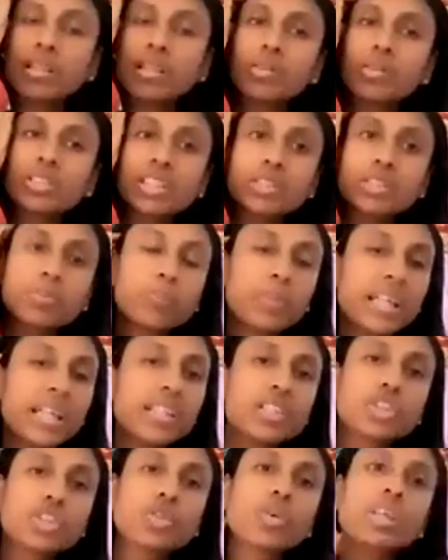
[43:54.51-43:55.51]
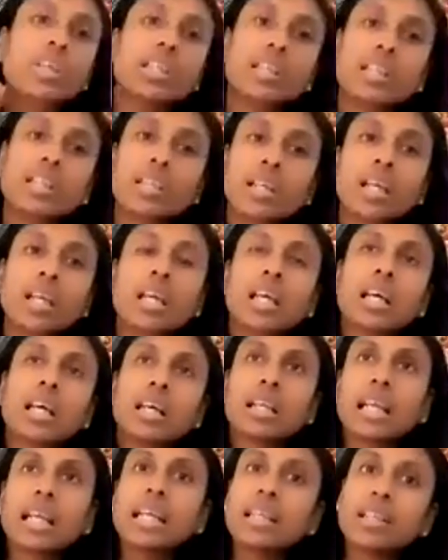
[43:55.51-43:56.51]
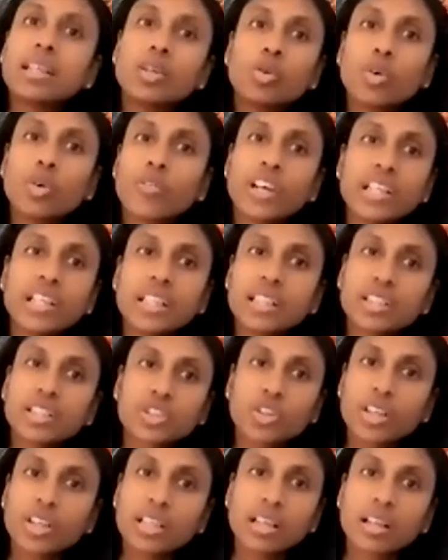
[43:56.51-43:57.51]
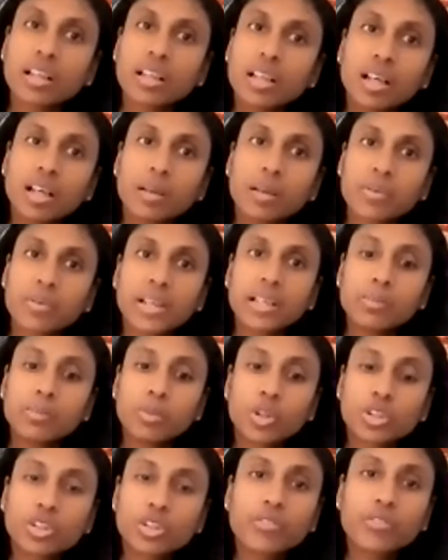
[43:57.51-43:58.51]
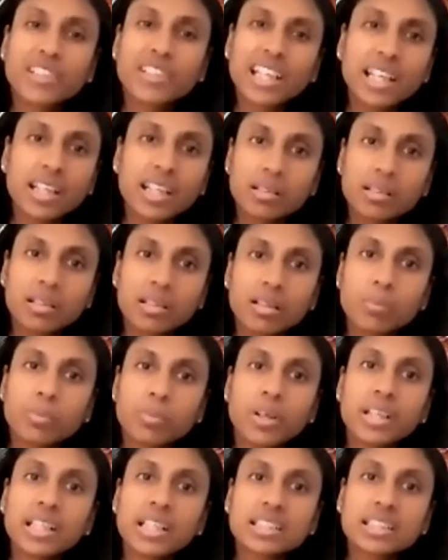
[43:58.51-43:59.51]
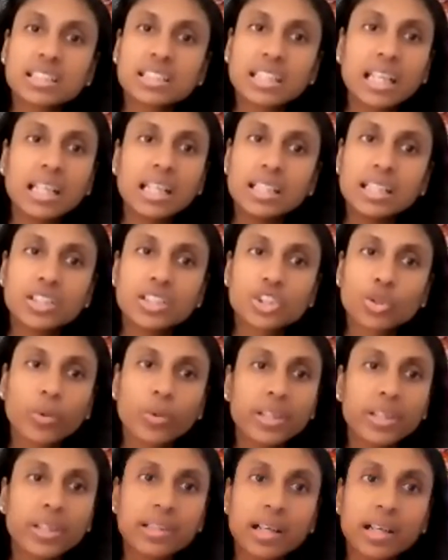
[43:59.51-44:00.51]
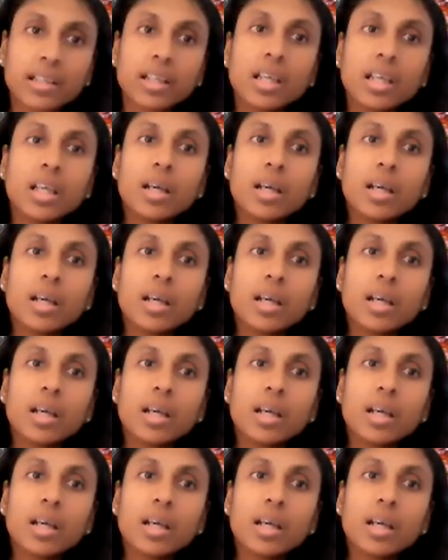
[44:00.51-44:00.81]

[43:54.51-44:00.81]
There was a main story, right? You know why he destroyed Lanka, right? Because of they burning his tail, he's showing that.